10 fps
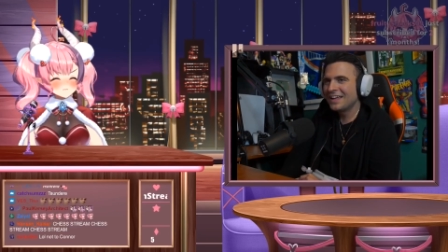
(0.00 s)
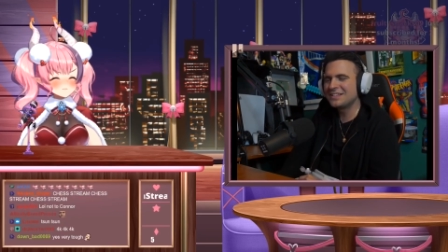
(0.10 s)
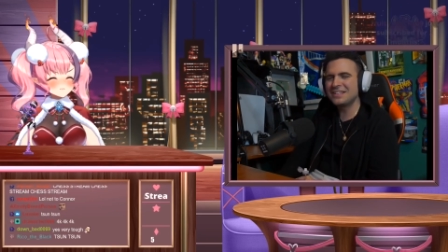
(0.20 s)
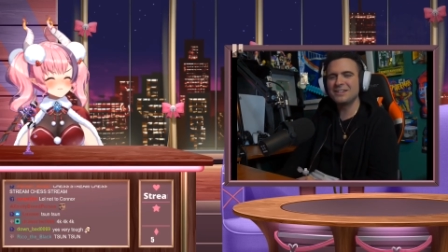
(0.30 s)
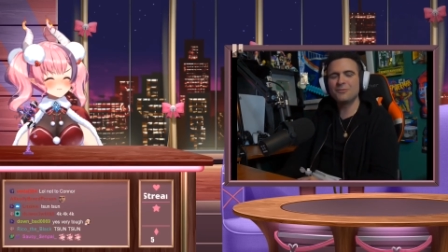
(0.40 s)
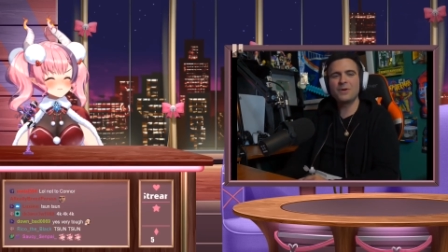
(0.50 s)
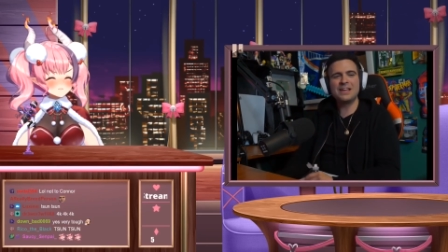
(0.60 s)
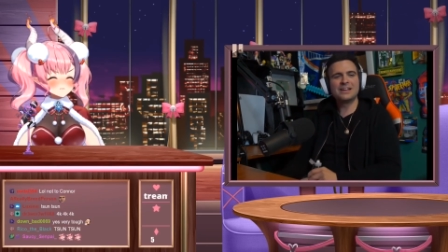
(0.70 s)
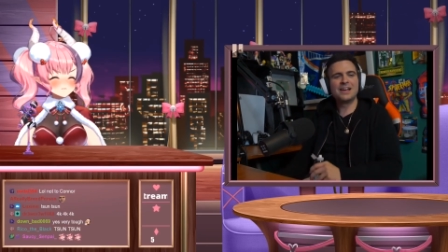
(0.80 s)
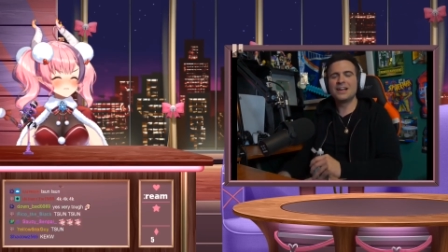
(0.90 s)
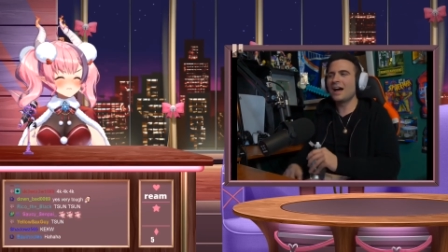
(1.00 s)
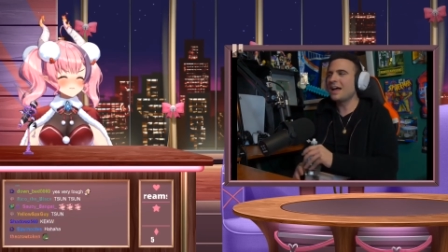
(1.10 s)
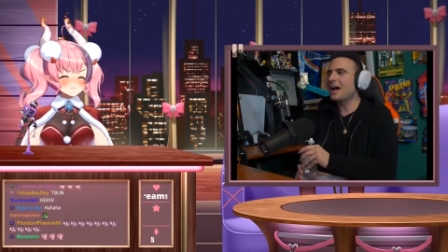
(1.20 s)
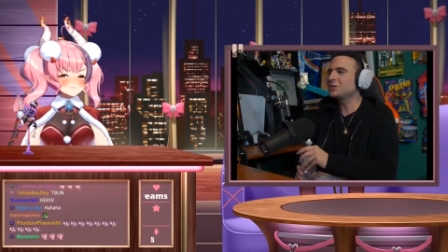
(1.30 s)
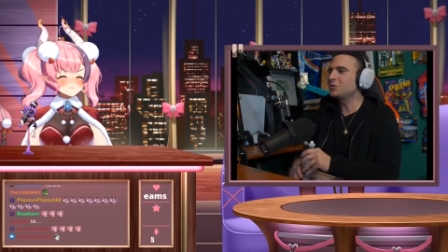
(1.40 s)
Is it? Wait,
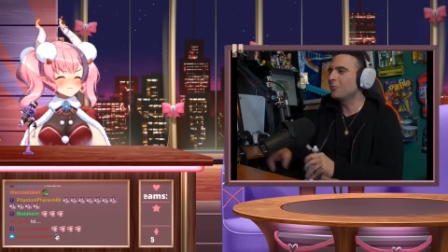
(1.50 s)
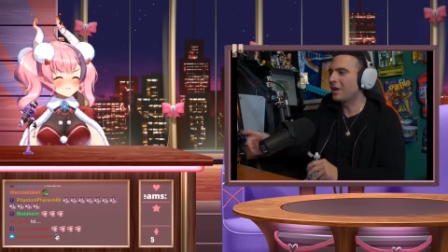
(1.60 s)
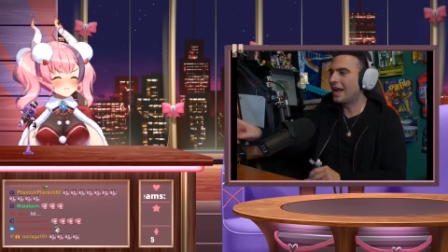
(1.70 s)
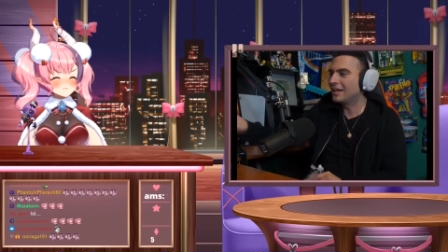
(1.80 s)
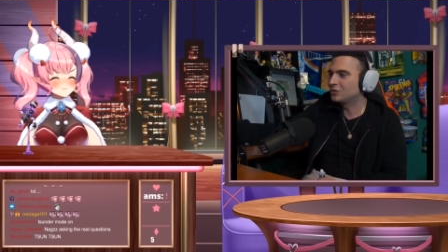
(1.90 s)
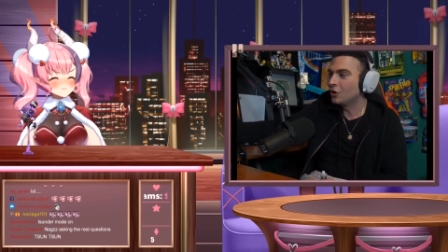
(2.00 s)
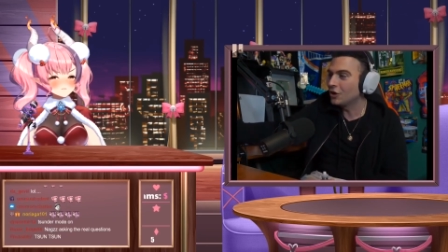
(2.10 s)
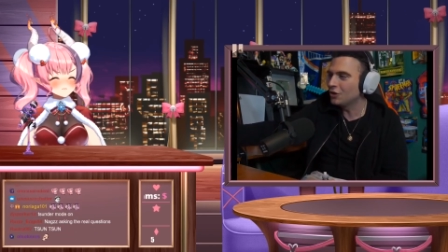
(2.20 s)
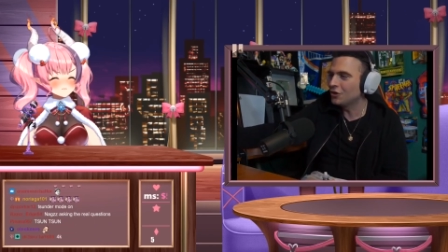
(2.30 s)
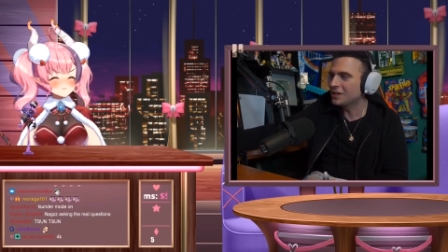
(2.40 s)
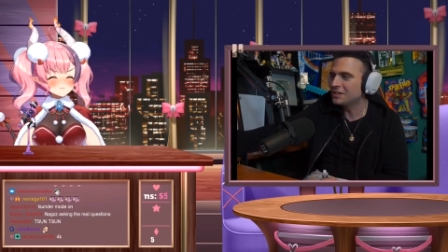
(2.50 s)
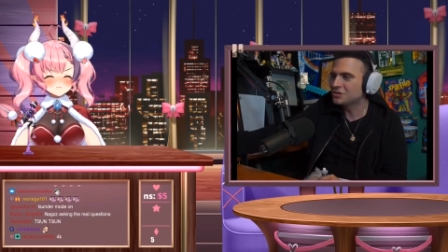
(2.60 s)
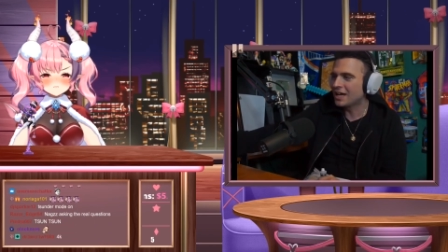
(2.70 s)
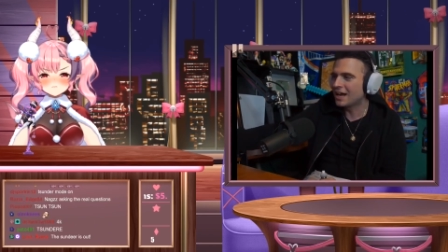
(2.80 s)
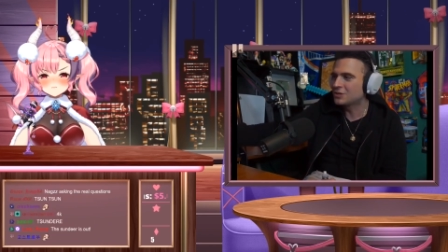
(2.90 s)
I, I saw. Wait, I took a look at a
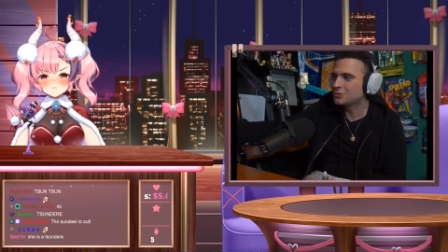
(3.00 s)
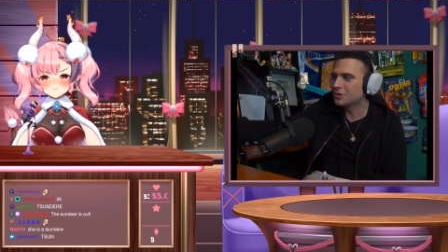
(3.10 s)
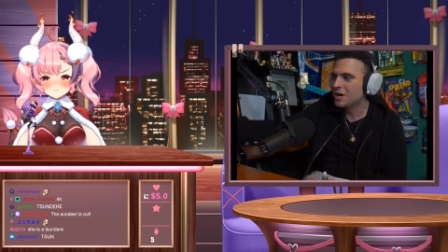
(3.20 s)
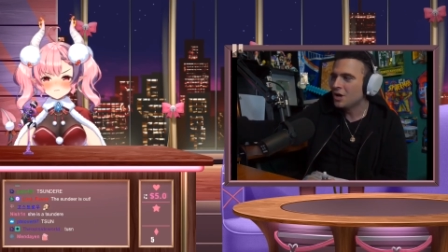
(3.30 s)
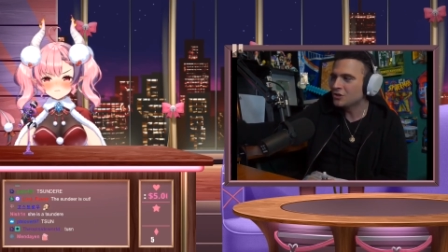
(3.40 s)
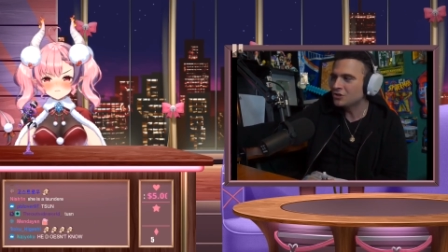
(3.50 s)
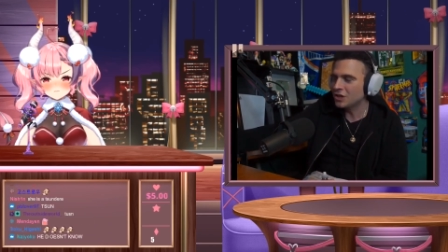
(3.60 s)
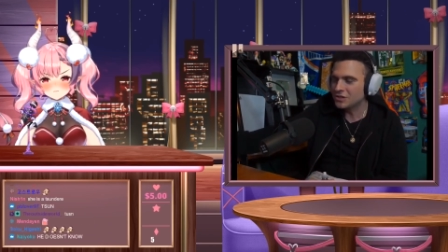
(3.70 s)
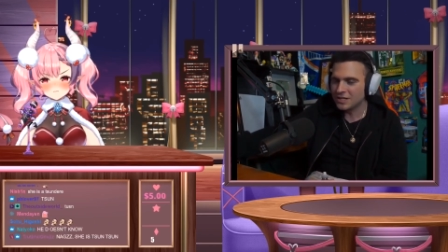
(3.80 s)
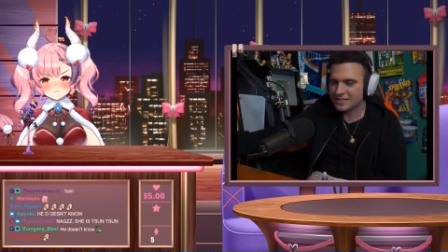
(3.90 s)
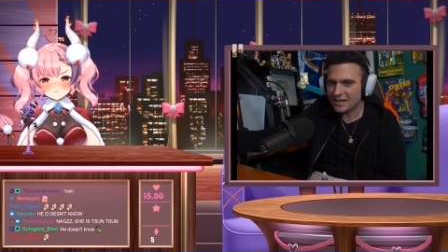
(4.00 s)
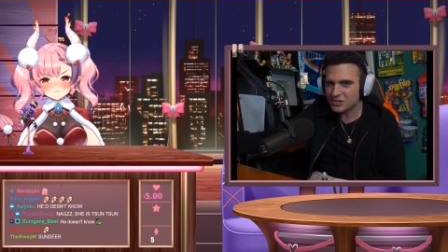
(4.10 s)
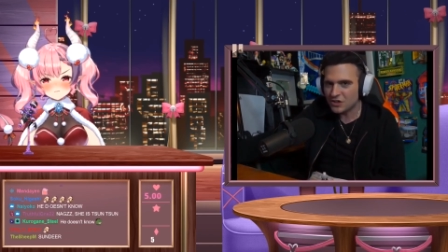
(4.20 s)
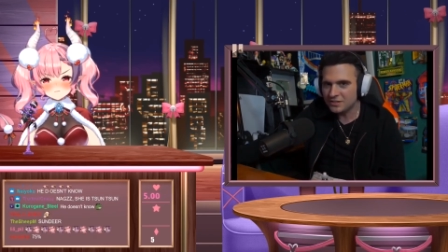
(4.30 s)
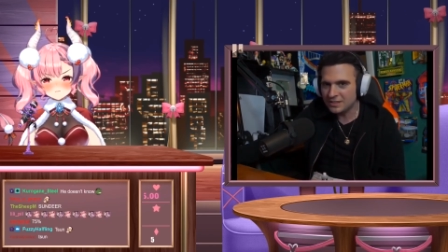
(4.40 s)
chat. I saw sunset. Is that a
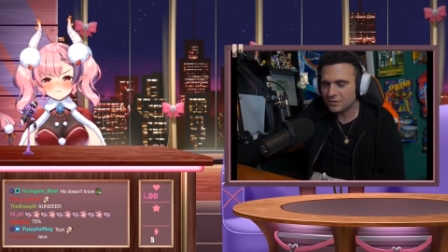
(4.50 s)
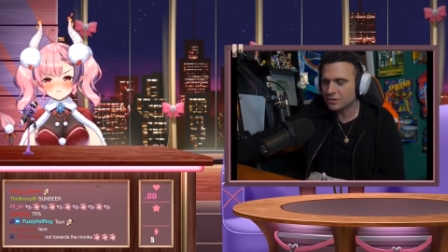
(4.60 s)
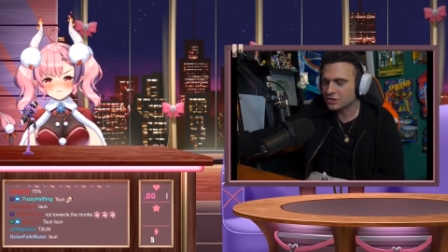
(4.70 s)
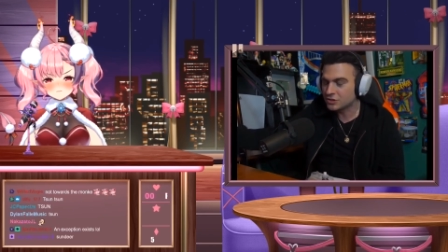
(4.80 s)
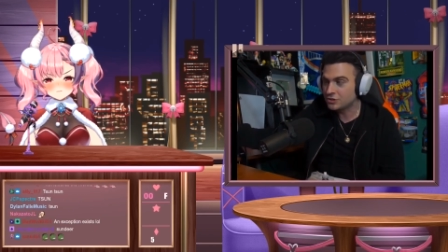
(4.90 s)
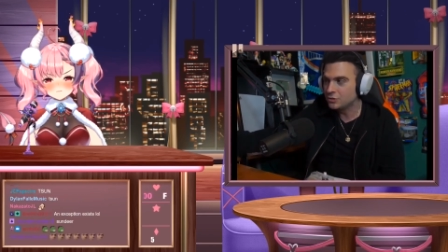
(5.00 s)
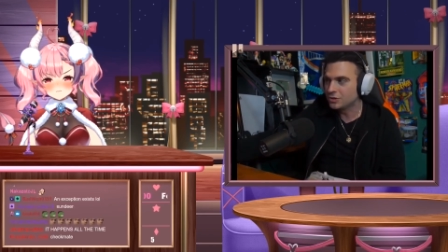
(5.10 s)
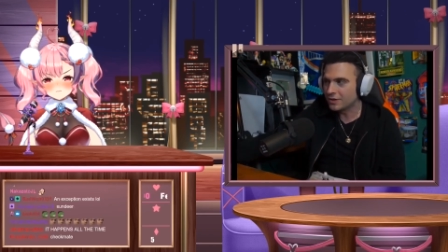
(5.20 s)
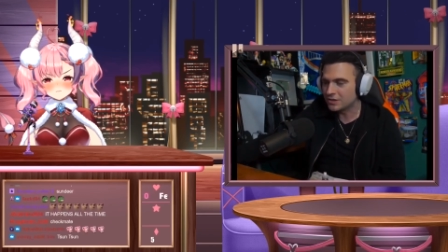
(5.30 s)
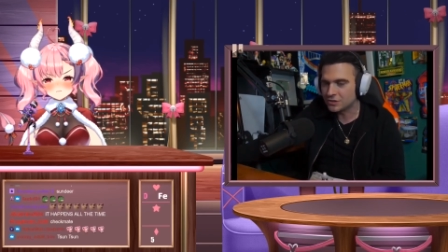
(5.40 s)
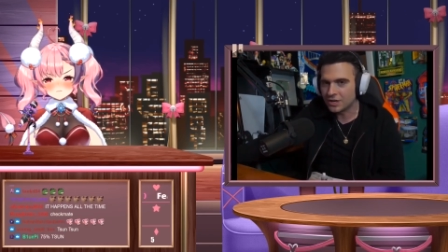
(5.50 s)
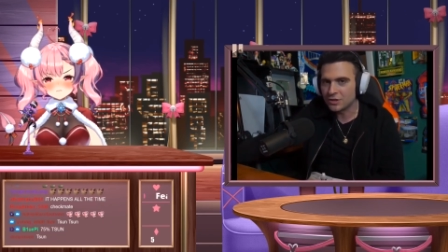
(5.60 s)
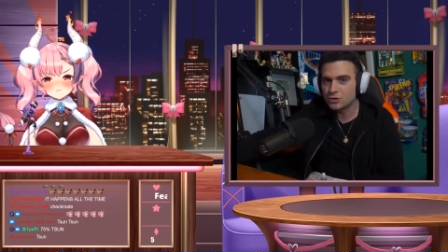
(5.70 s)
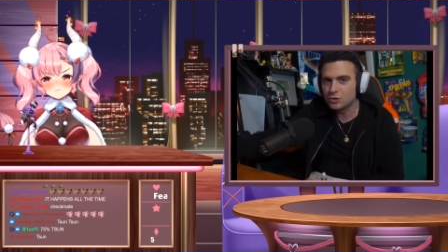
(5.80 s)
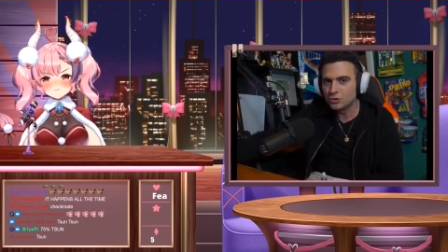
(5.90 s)
sundeer? Or uh, tsundere, sorry,
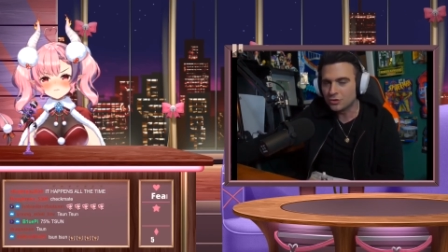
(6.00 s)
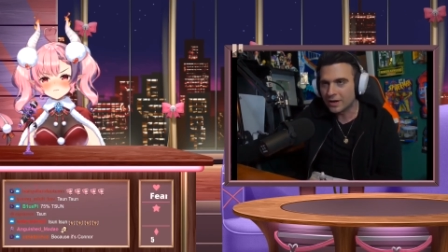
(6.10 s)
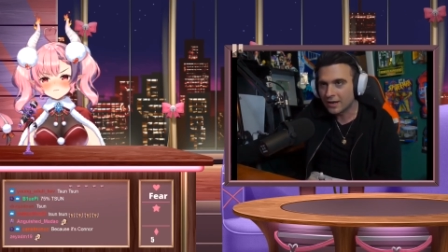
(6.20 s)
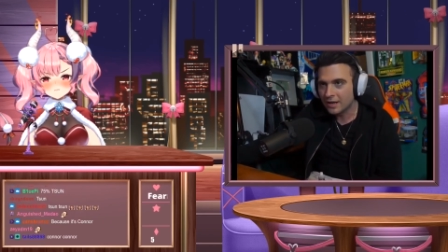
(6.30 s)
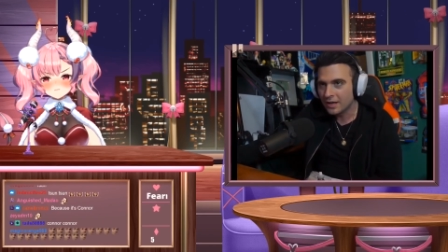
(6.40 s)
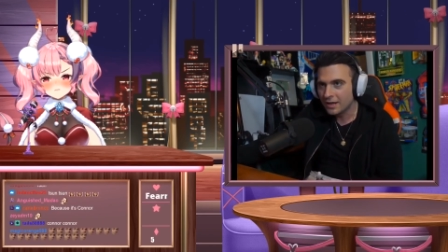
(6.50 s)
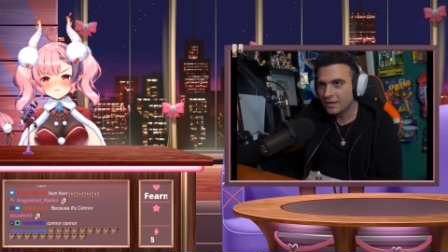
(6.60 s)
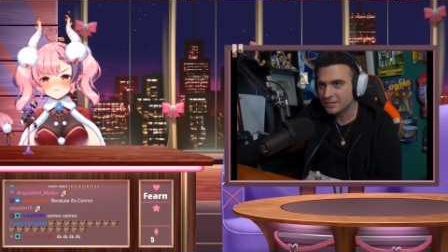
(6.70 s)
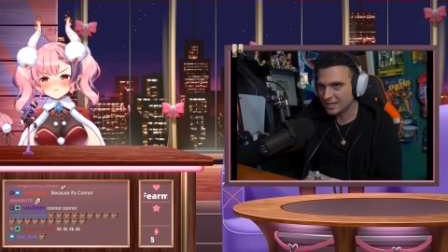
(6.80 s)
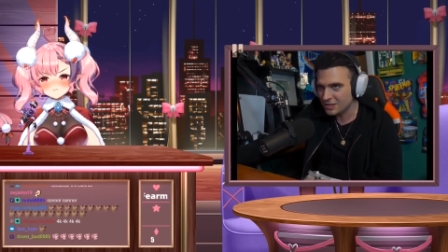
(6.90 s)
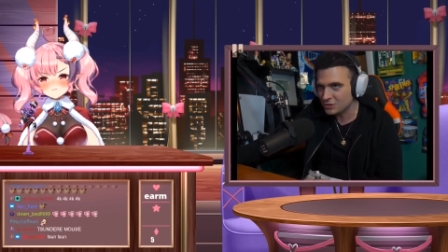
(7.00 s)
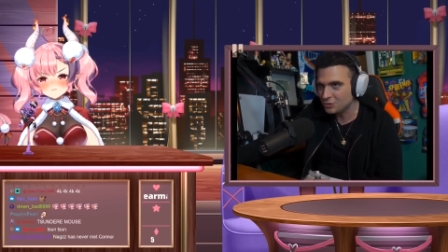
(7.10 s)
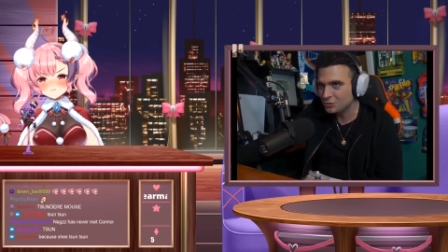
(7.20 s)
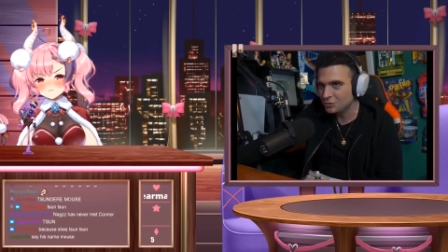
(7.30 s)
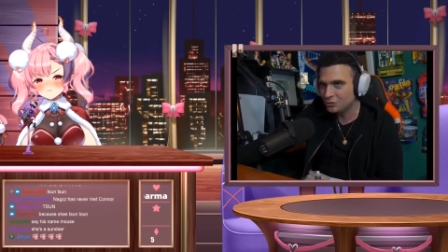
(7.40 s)
tsundere. Hmm. Is that a
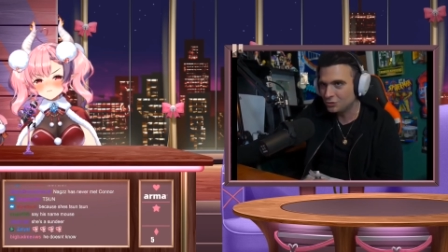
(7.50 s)
tsundere?